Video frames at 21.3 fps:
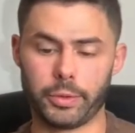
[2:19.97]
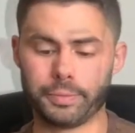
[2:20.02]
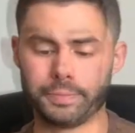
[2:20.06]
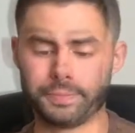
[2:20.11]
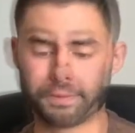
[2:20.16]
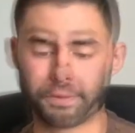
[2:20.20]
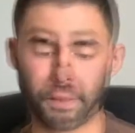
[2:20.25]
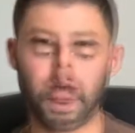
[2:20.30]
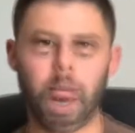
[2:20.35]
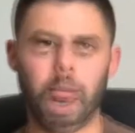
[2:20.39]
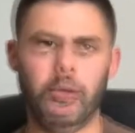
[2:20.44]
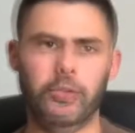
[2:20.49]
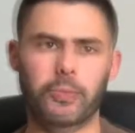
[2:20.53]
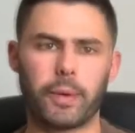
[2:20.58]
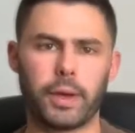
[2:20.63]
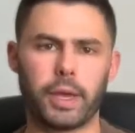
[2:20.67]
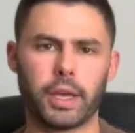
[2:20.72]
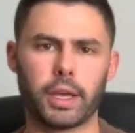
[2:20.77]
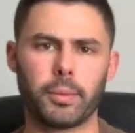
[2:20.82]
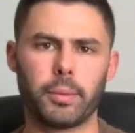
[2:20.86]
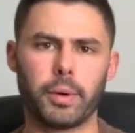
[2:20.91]
At that time I was
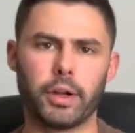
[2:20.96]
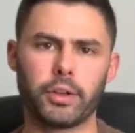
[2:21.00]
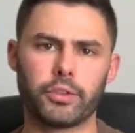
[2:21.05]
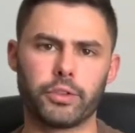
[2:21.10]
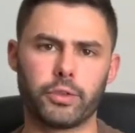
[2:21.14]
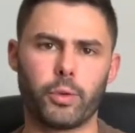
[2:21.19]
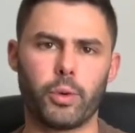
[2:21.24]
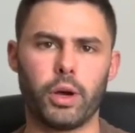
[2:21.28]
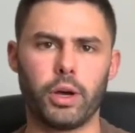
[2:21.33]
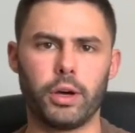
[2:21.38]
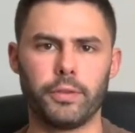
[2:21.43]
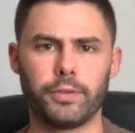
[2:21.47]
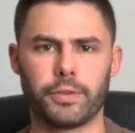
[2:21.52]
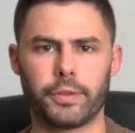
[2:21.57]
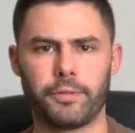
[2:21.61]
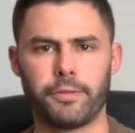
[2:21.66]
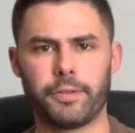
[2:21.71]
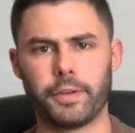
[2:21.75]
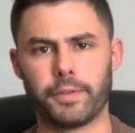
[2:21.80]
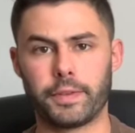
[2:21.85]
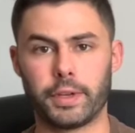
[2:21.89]
paying about $1,200 to
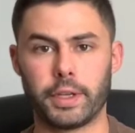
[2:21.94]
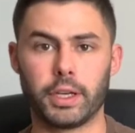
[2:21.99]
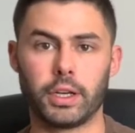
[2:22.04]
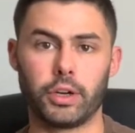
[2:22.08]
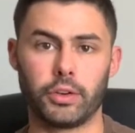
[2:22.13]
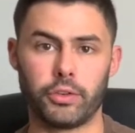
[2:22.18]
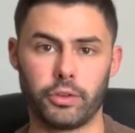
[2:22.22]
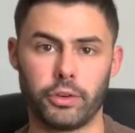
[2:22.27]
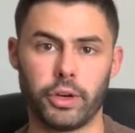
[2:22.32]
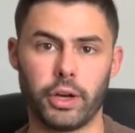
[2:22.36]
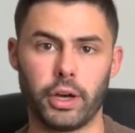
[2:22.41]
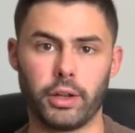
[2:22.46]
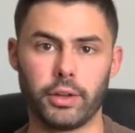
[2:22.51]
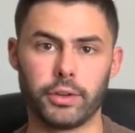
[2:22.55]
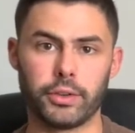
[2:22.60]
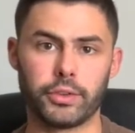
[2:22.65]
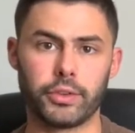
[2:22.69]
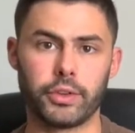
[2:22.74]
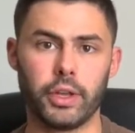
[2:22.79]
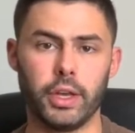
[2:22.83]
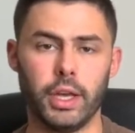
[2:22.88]

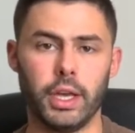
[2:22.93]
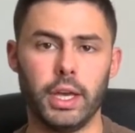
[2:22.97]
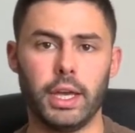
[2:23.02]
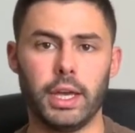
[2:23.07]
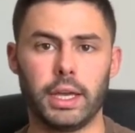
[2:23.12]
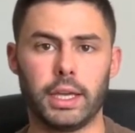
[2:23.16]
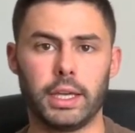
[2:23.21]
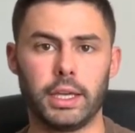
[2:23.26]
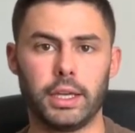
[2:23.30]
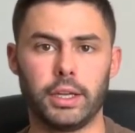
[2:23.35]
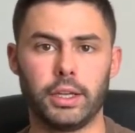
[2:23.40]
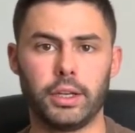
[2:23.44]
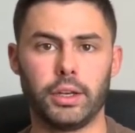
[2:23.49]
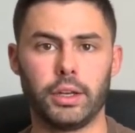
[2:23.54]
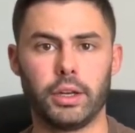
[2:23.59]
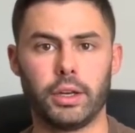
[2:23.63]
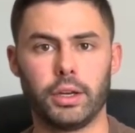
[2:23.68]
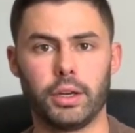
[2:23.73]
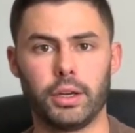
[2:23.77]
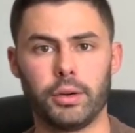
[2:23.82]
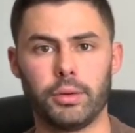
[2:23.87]
$1,500
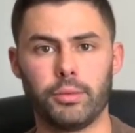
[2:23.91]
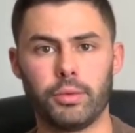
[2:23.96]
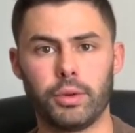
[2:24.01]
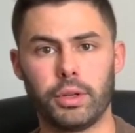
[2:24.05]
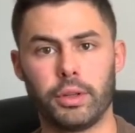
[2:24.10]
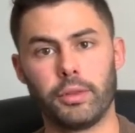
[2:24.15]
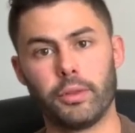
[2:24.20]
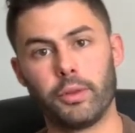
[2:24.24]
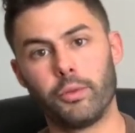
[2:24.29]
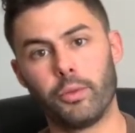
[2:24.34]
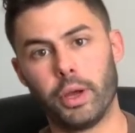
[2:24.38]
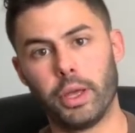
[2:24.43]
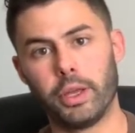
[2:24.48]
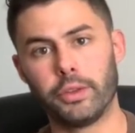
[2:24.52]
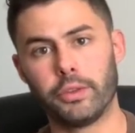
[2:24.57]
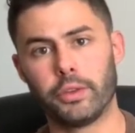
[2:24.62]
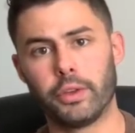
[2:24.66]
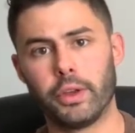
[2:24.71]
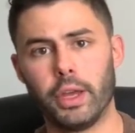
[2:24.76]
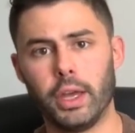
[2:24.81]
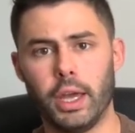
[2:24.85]
in the
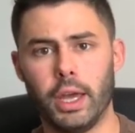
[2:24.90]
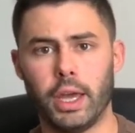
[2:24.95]
rent.